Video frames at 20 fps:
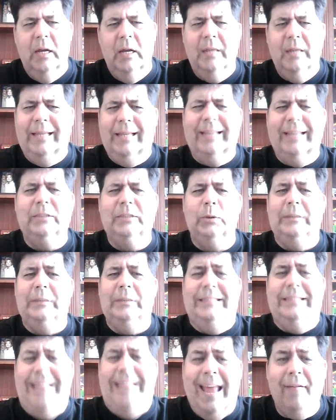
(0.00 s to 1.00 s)
the answer
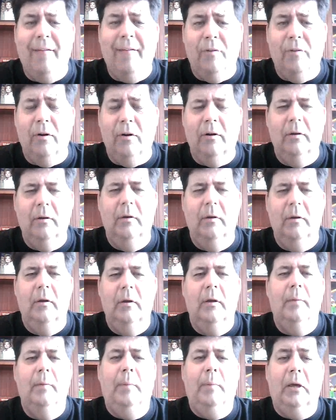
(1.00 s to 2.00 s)
is never,
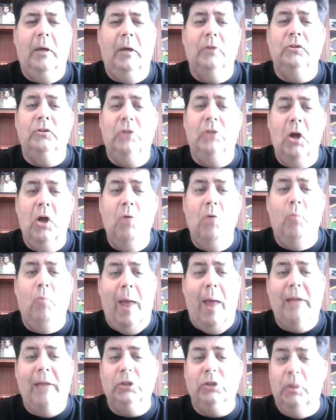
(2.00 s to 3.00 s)
because no
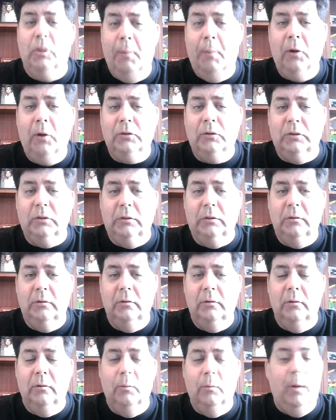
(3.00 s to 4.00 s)
rational person
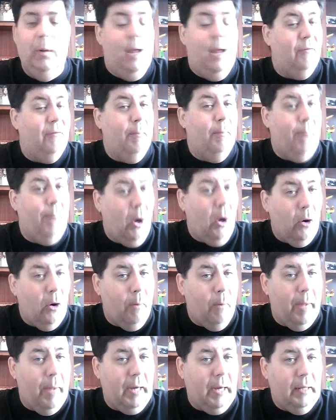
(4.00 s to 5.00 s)
would ever borrow
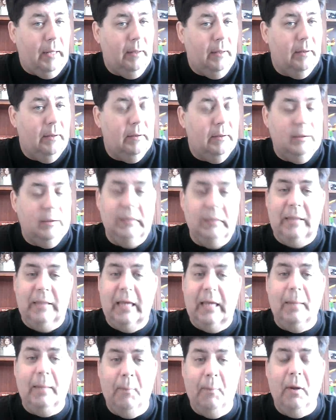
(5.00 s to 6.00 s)
money that they
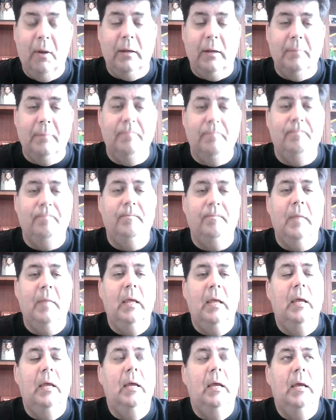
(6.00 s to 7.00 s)
can print.
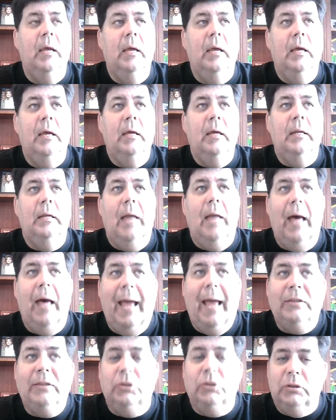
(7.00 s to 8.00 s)
Now
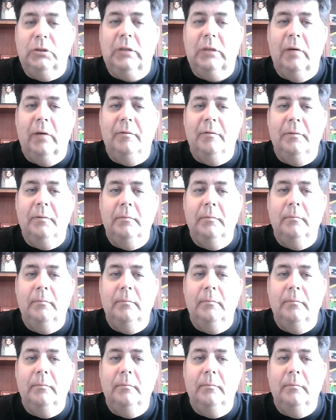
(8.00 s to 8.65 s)
ask yourself,